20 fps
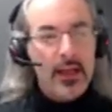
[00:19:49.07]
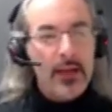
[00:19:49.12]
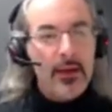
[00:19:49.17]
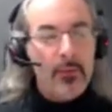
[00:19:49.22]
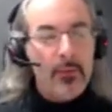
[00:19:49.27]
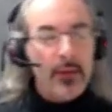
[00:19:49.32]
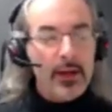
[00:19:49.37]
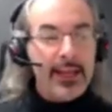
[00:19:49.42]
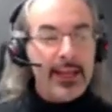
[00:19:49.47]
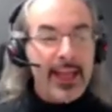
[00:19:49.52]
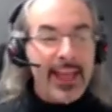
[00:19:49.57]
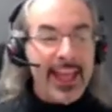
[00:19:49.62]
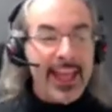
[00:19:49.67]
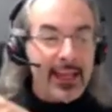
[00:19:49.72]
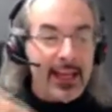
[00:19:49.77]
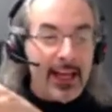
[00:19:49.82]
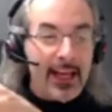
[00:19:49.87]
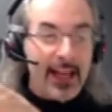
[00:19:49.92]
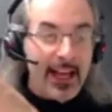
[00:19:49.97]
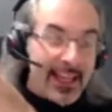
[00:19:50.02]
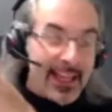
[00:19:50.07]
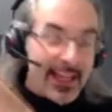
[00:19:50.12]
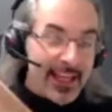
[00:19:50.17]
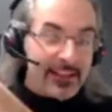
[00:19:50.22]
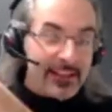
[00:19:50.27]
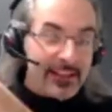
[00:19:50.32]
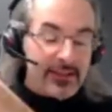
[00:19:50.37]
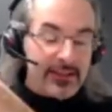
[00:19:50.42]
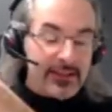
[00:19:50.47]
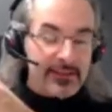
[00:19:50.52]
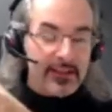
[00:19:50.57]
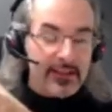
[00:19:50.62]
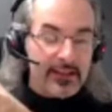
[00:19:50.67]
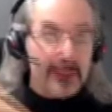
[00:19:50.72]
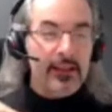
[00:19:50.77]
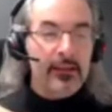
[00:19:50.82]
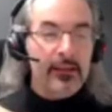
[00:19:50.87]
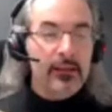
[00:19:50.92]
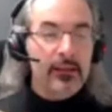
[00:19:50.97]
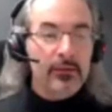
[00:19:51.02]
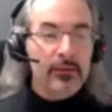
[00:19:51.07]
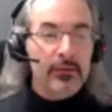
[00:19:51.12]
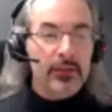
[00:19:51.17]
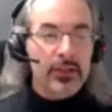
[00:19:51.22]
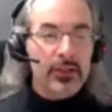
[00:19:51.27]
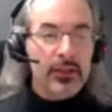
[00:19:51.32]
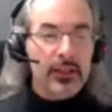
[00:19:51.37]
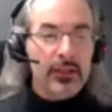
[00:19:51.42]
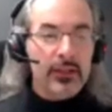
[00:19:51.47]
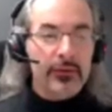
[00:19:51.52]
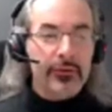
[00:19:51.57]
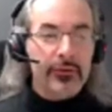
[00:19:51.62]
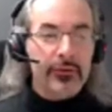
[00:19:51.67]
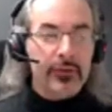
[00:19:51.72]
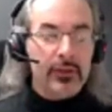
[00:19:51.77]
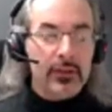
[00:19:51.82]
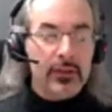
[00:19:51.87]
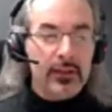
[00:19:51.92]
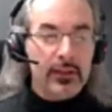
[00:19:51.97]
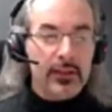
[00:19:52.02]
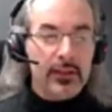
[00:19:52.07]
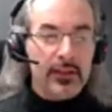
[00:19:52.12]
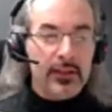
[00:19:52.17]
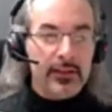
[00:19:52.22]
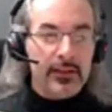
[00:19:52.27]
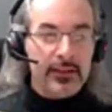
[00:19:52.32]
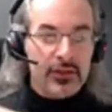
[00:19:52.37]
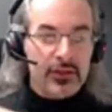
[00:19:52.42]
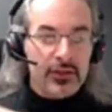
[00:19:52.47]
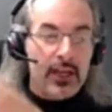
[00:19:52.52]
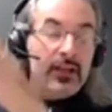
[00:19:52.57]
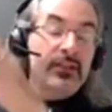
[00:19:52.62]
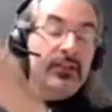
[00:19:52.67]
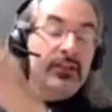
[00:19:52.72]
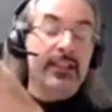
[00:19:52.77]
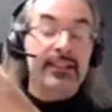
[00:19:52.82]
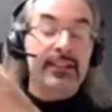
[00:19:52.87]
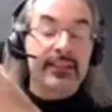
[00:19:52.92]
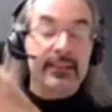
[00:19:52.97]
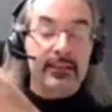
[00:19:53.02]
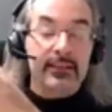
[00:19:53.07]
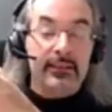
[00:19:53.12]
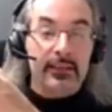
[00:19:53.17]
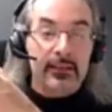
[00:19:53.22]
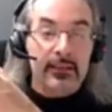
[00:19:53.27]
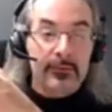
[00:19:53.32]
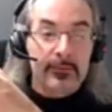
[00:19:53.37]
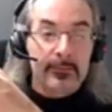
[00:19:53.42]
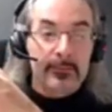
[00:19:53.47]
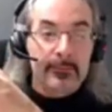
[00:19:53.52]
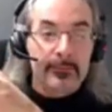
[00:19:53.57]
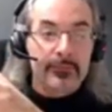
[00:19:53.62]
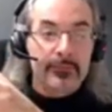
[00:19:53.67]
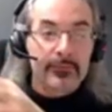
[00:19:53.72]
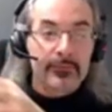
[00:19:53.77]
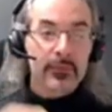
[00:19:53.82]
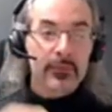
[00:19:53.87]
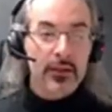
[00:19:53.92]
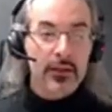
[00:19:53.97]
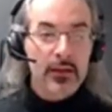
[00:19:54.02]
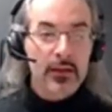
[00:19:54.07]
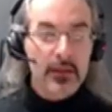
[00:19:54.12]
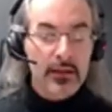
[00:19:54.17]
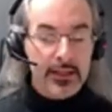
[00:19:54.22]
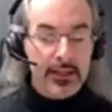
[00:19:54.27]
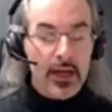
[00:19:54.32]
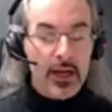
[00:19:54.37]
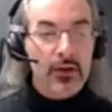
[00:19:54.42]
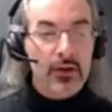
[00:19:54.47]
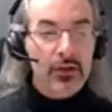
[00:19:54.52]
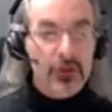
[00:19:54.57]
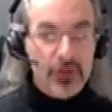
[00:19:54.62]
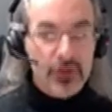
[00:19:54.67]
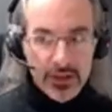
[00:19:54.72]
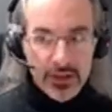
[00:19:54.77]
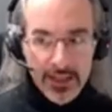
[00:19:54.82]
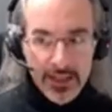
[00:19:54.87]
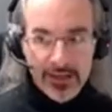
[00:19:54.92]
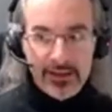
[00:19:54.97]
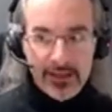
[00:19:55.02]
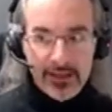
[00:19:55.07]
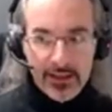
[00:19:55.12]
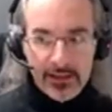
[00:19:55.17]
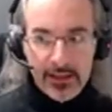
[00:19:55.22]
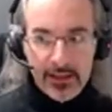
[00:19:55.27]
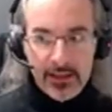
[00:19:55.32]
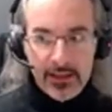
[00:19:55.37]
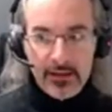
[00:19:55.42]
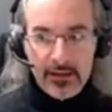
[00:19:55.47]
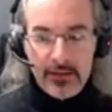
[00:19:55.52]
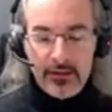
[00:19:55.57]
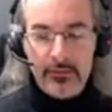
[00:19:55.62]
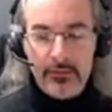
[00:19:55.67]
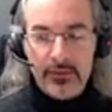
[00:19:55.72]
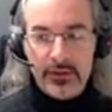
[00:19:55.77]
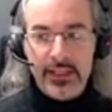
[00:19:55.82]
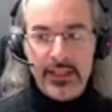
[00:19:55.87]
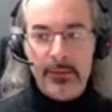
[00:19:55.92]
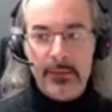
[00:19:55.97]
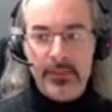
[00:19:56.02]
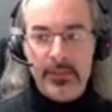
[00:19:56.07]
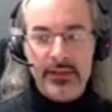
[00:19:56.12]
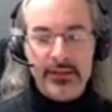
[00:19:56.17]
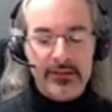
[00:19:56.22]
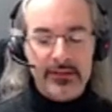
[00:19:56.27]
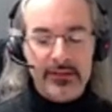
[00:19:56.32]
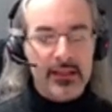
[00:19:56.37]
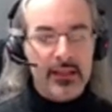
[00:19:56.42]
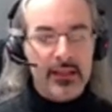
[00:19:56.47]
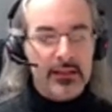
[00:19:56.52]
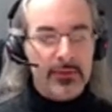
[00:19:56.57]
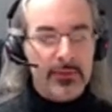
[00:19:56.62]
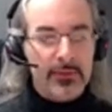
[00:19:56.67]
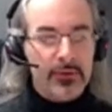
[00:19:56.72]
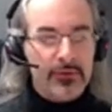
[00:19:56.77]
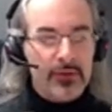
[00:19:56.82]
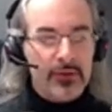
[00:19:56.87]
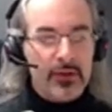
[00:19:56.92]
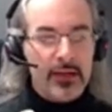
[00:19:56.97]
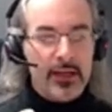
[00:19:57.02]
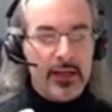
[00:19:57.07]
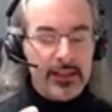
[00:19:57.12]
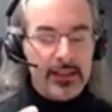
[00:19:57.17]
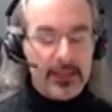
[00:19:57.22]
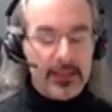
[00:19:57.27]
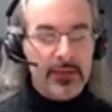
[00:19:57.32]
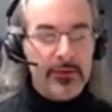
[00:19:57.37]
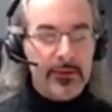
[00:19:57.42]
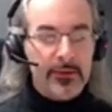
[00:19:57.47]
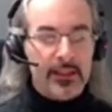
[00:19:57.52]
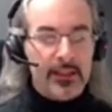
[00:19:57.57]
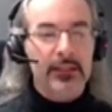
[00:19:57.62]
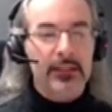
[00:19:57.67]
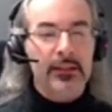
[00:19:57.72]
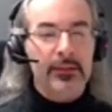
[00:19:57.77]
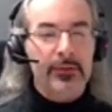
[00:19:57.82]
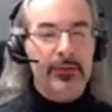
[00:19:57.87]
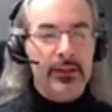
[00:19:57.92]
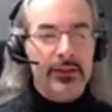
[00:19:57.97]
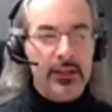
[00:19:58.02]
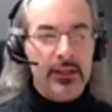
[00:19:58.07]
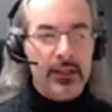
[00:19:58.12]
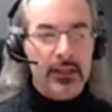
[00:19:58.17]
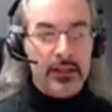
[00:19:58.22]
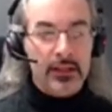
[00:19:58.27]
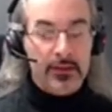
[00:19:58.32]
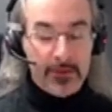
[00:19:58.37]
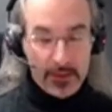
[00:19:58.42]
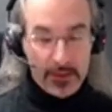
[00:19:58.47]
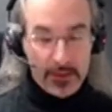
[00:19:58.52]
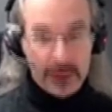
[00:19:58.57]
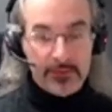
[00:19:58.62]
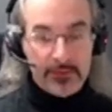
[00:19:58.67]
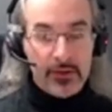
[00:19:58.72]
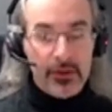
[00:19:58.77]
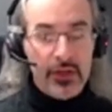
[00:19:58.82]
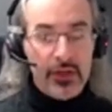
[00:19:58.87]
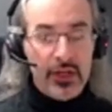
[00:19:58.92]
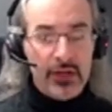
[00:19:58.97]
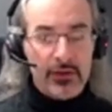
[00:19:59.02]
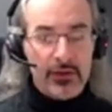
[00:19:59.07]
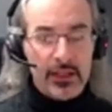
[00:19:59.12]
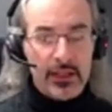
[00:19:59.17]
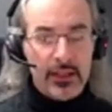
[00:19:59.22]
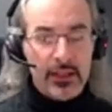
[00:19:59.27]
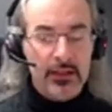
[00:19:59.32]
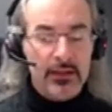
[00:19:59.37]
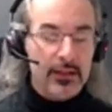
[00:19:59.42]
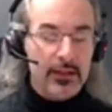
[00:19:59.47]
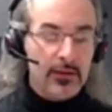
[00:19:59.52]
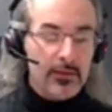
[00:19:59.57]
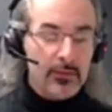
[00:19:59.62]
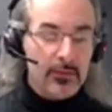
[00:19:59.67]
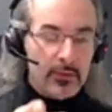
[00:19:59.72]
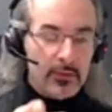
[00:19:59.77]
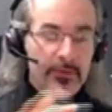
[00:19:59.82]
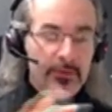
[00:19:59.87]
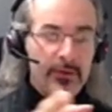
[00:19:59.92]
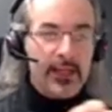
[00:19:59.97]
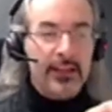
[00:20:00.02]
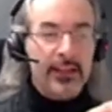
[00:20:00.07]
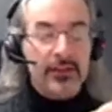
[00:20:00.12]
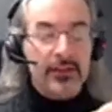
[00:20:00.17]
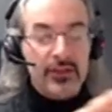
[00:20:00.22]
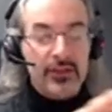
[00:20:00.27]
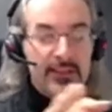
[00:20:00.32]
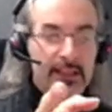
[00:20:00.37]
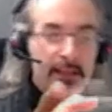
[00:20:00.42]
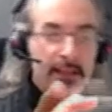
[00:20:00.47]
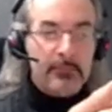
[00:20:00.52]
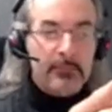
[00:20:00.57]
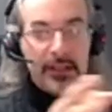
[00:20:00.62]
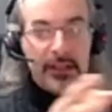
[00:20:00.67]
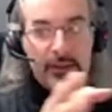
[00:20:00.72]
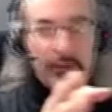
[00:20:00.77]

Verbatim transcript: and one high energy scale, which is uh, the charge density. Now, generically, what happens is that if you write an effective, an effective theory, for energies in